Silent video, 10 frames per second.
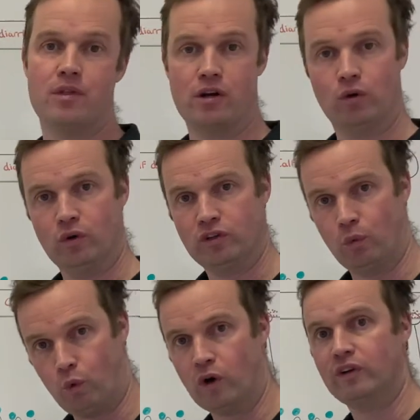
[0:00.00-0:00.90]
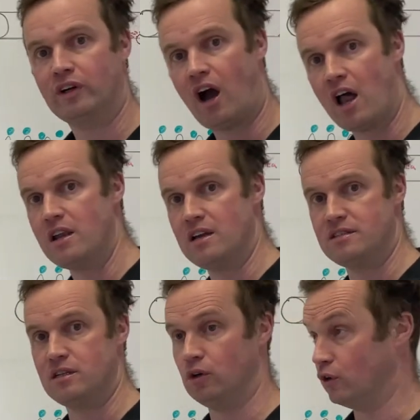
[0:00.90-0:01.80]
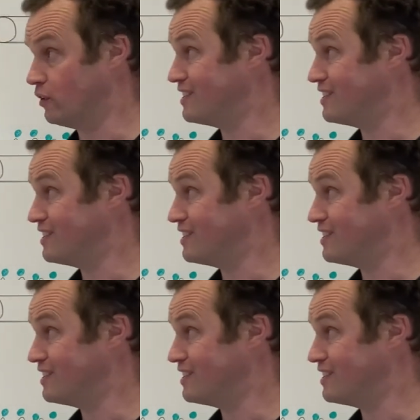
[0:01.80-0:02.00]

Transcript: that are going to work to colonize the gut.